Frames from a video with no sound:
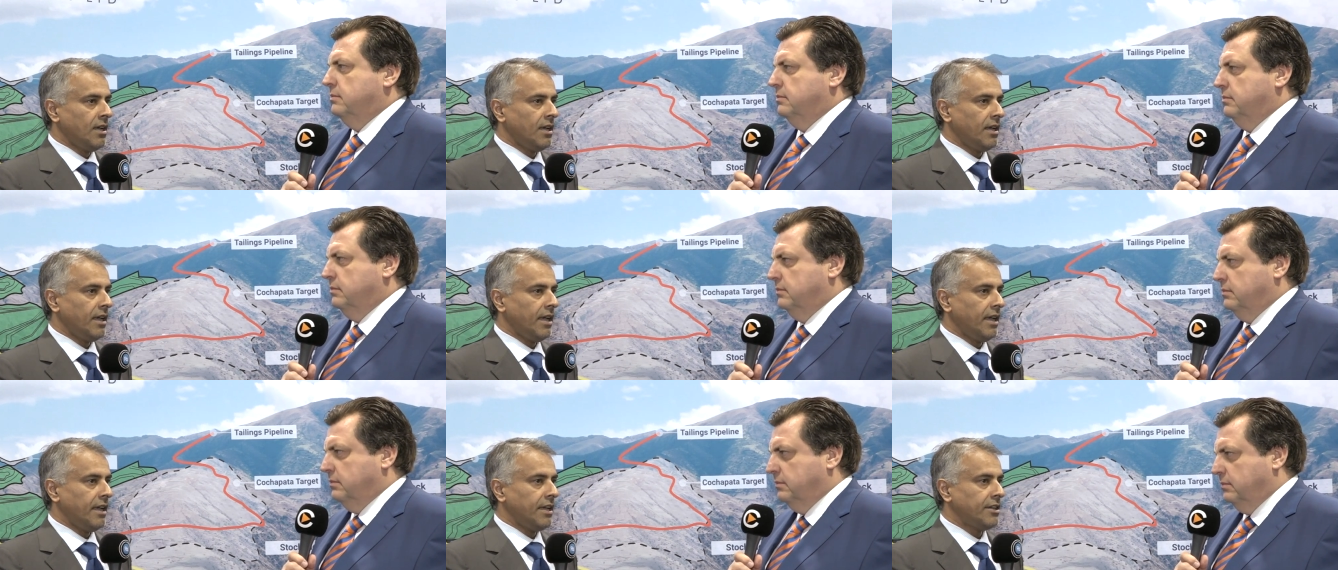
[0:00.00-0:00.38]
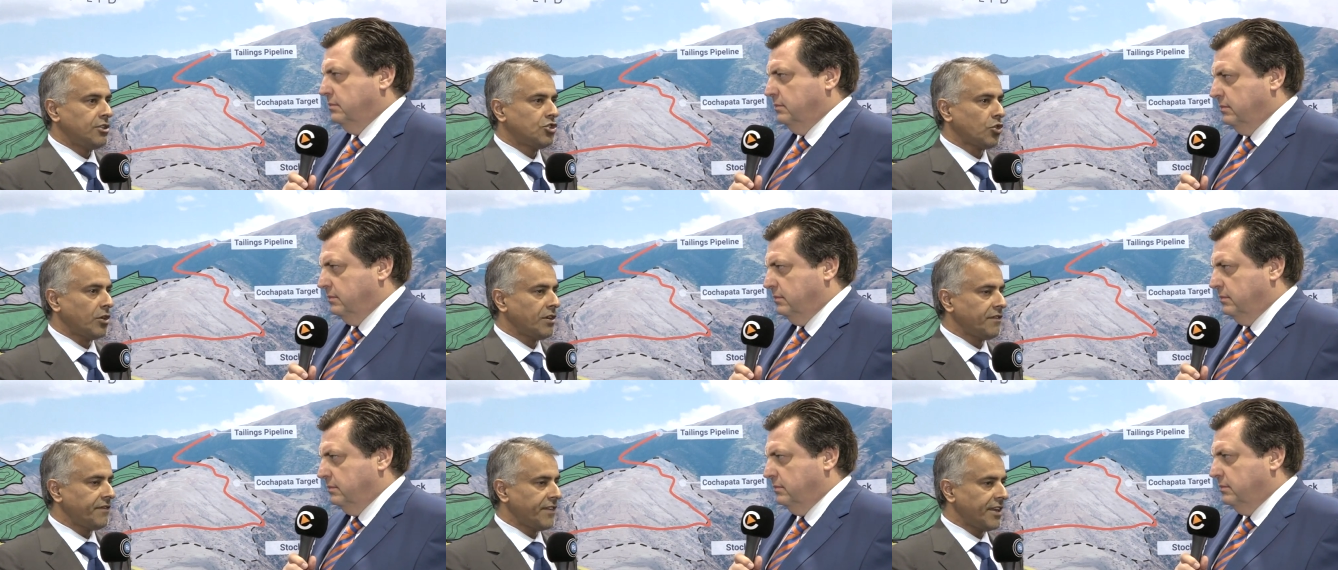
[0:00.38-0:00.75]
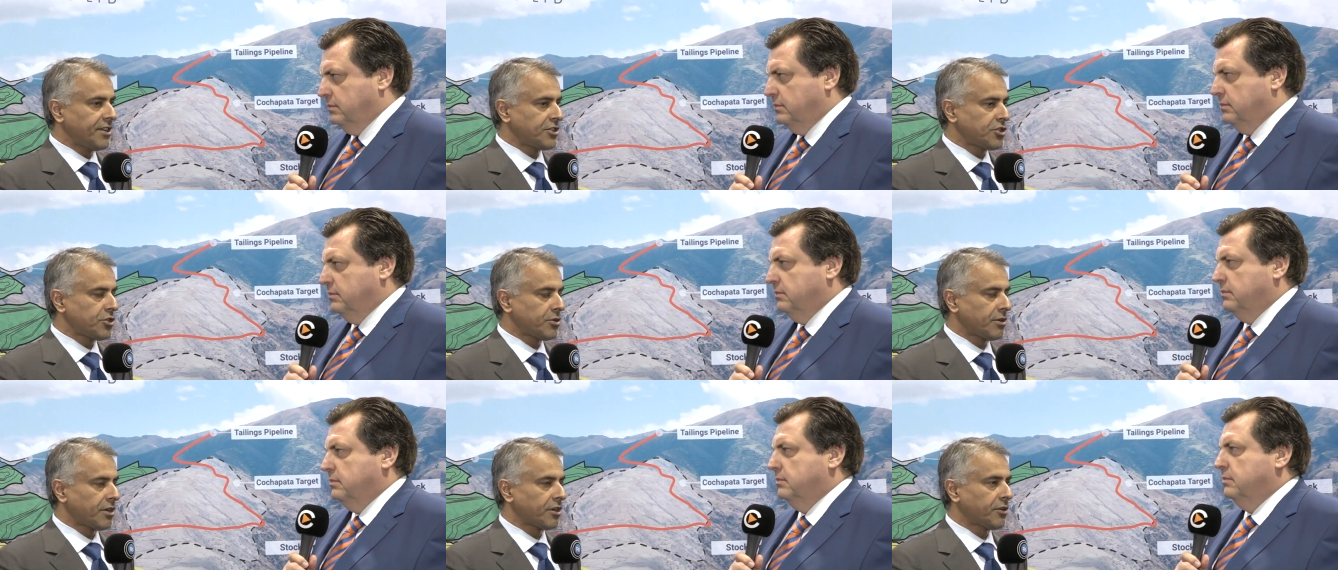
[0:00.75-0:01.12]
Speaker 1: a joint
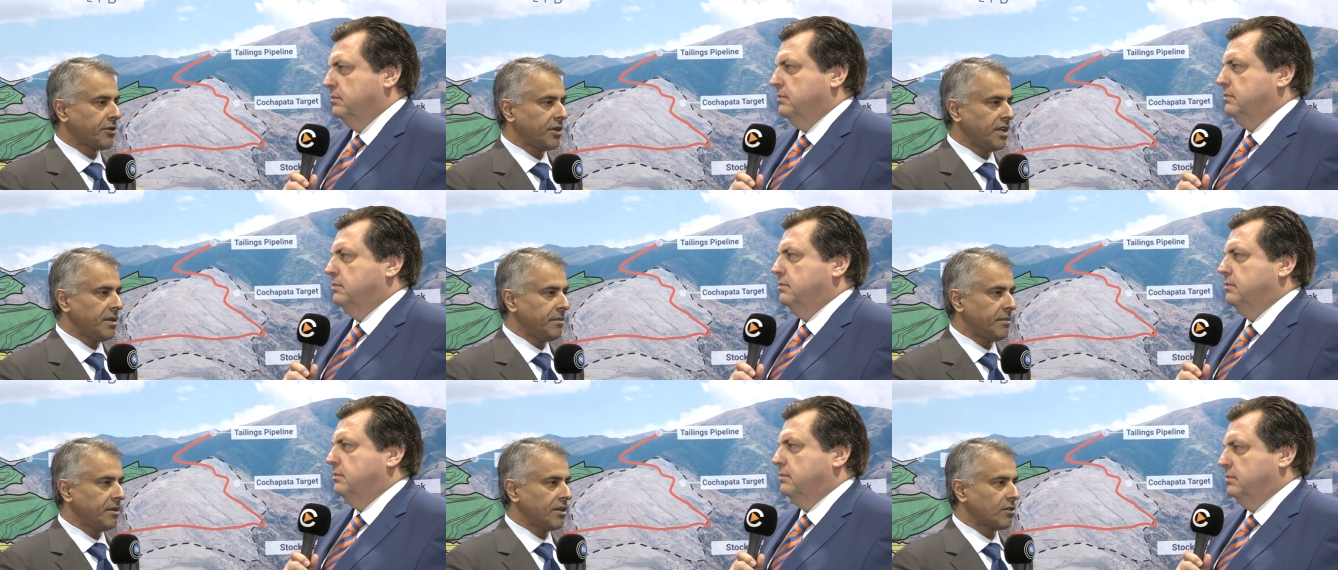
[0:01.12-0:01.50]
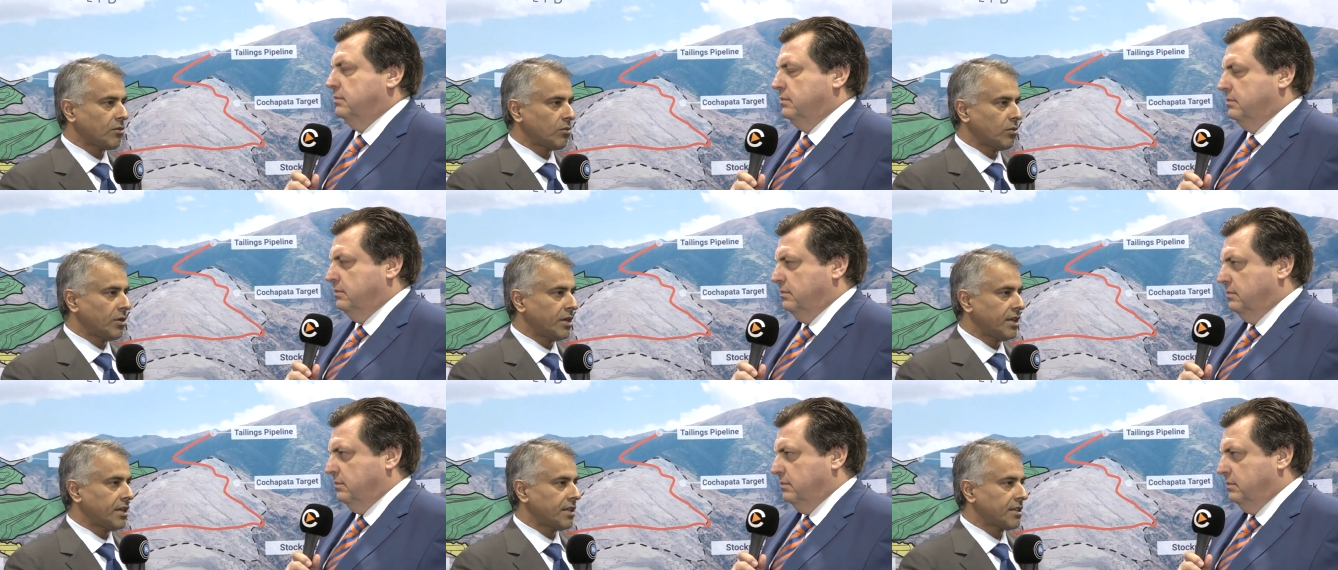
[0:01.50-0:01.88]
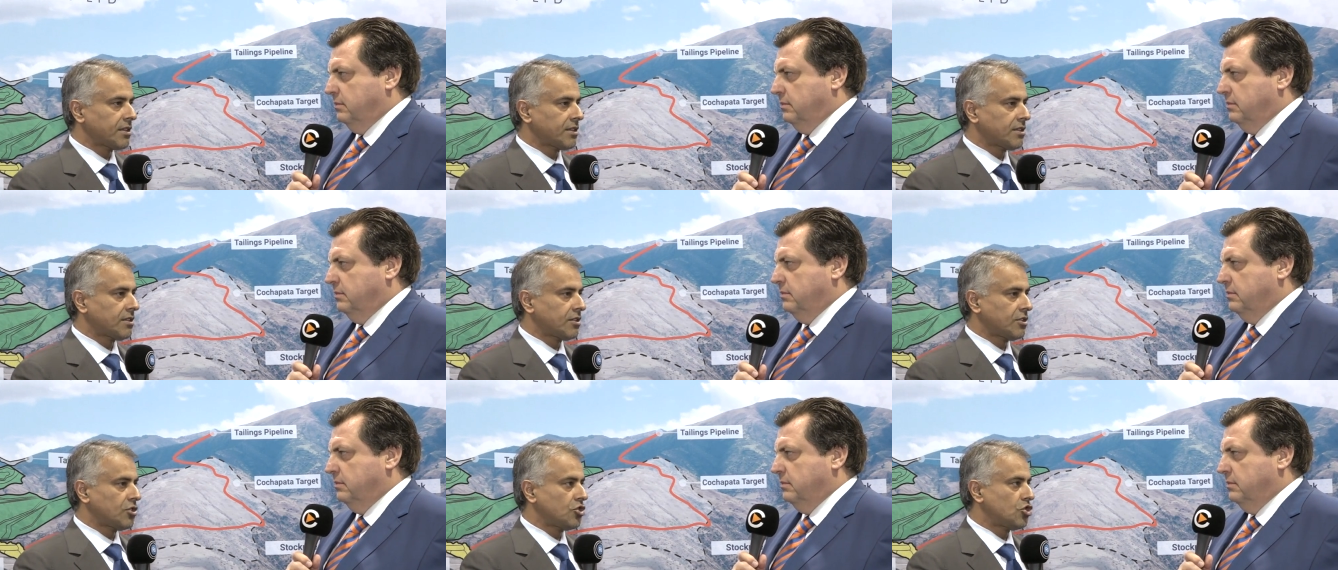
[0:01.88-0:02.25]
venture agreement with
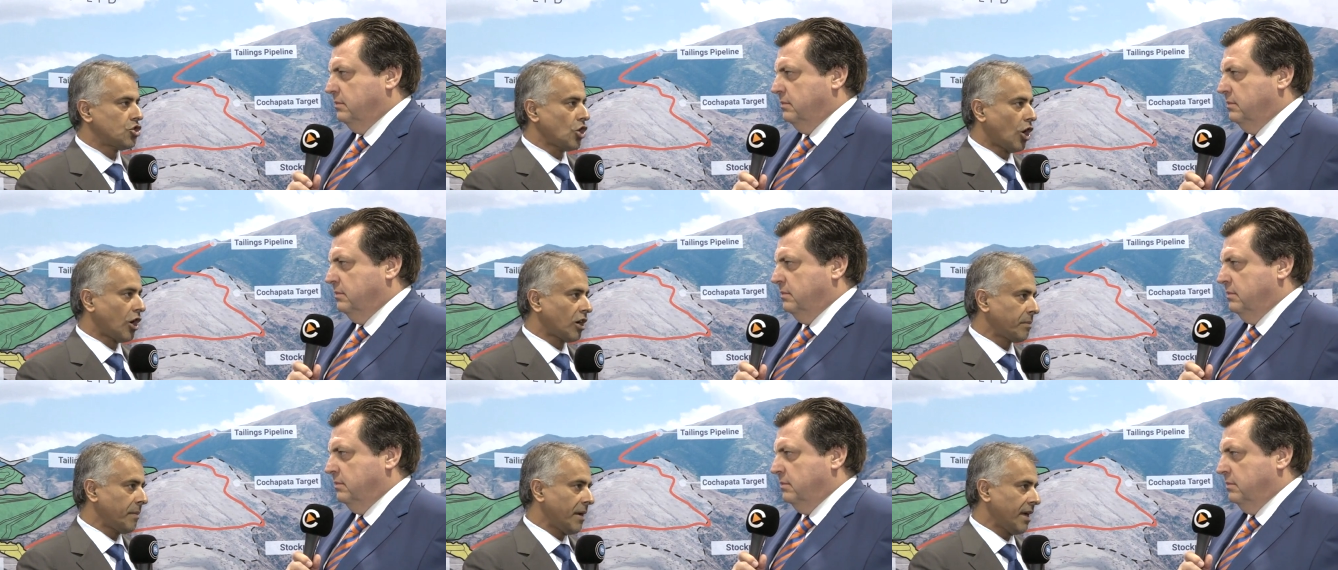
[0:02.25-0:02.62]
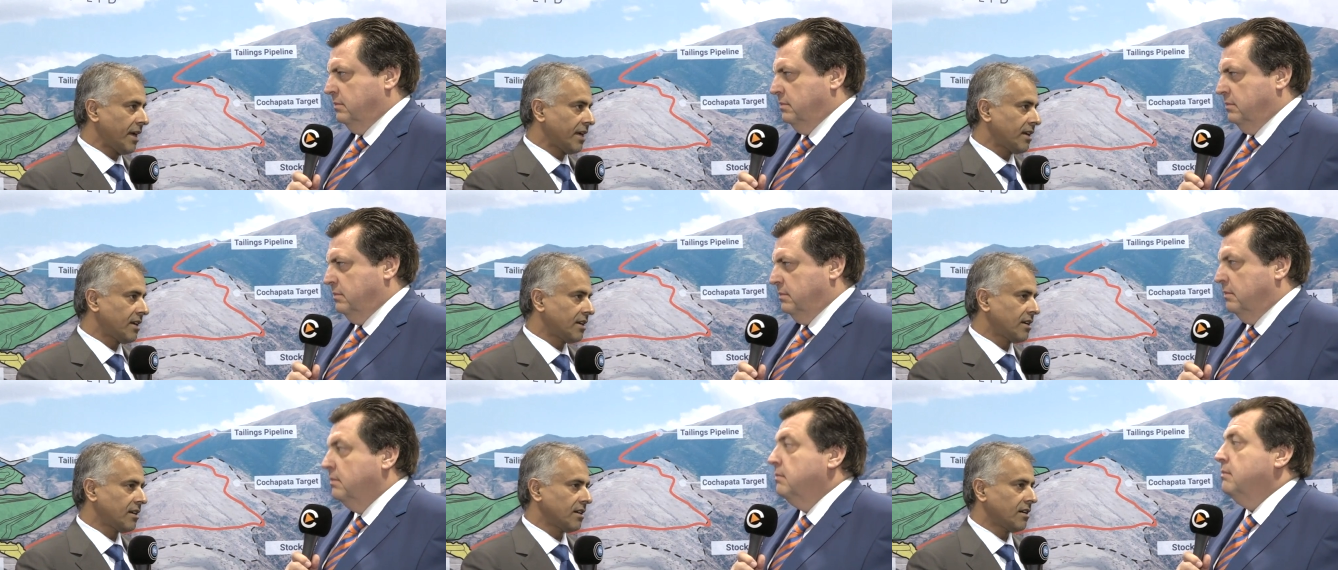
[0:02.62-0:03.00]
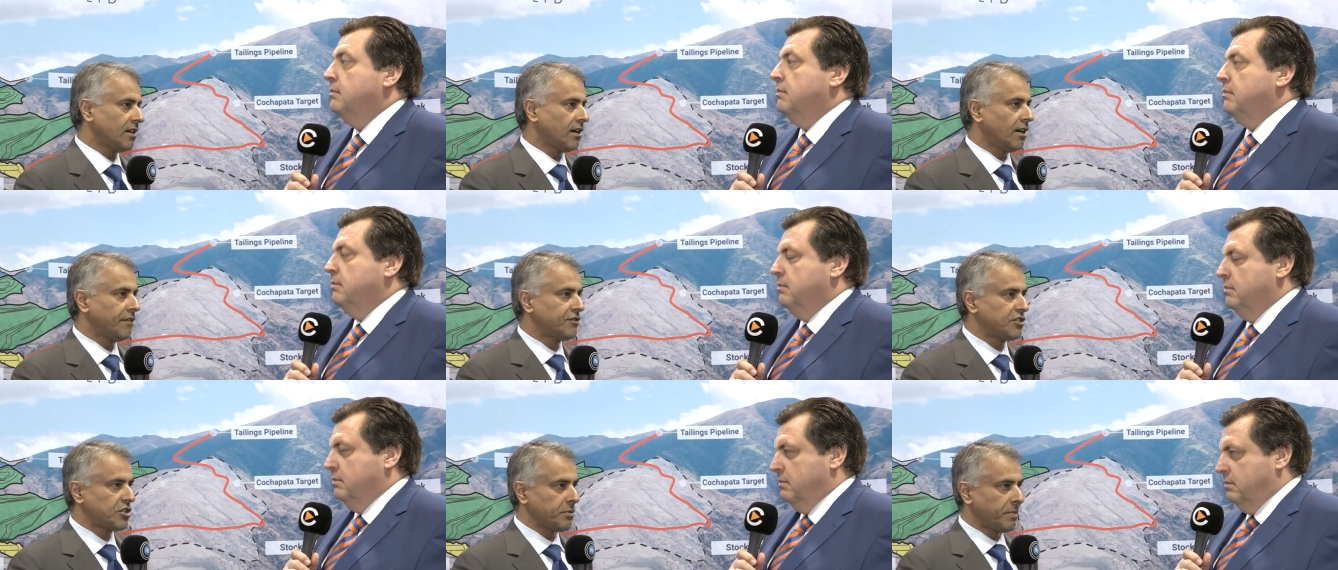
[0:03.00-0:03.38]
JOGMEC of